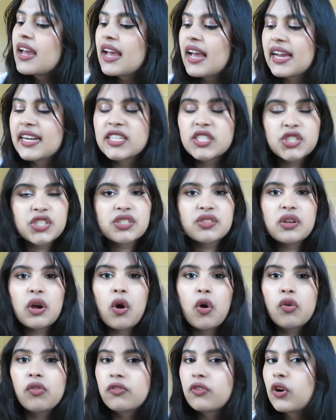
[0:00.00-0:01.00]
and it's just
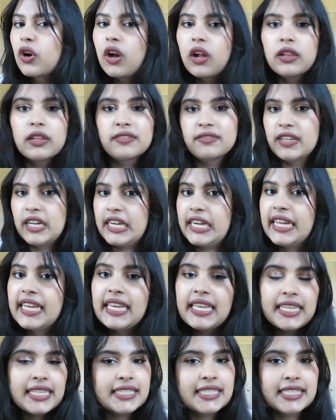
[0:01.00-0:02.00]
overall a
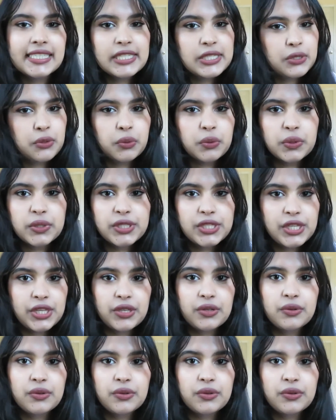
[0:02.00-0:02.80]
very easy tool to